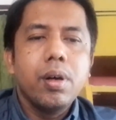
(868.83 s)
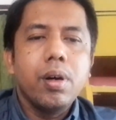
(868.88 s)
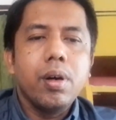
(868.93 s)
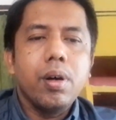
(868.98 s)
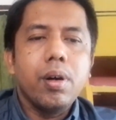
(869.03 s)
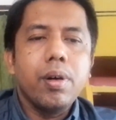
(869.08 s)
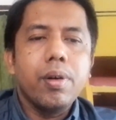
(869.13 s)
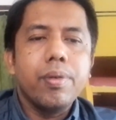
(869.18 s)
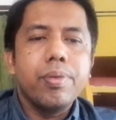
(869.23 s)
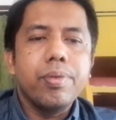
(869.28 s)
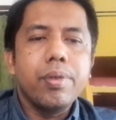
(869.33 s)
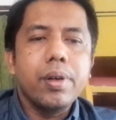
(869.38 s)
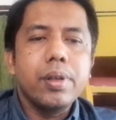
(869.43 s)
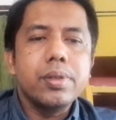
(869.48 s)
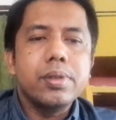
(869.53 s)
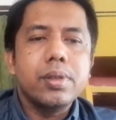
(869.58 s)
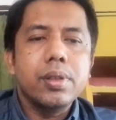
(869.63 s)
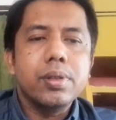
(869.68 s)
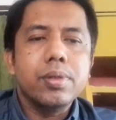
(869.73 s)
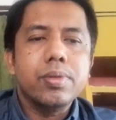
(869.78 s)
or
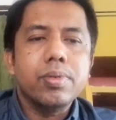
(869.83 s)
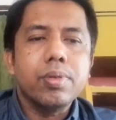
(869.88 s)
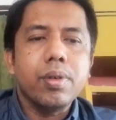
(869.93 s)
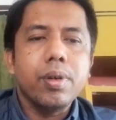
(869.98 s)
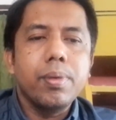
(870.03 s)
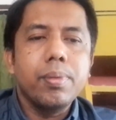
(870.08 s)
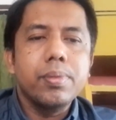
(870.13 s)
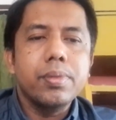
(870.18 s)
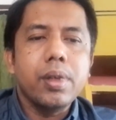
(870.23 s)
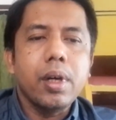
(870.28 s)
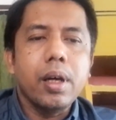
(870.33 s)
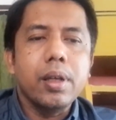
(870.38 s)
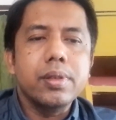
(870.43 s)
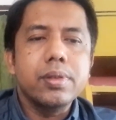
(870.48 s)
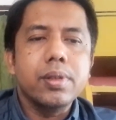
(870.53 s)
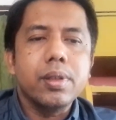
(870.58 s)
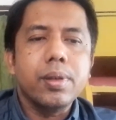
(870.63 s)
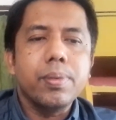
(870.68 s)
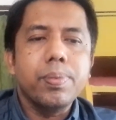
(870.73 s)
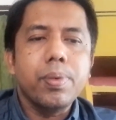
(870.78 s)
voices from
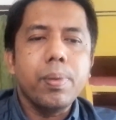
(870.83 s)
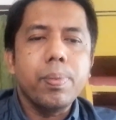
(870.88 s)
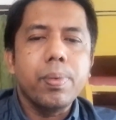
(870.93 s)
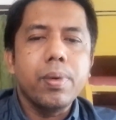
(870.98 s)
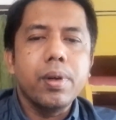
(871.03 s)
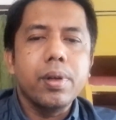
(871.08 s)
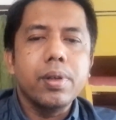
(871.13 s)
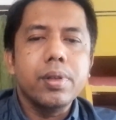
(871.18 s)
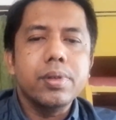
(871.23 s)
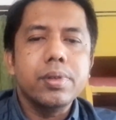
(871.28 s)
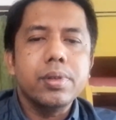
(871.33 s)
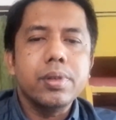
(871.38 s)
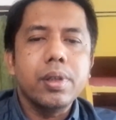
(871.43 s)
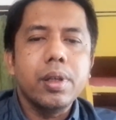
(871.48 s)
other people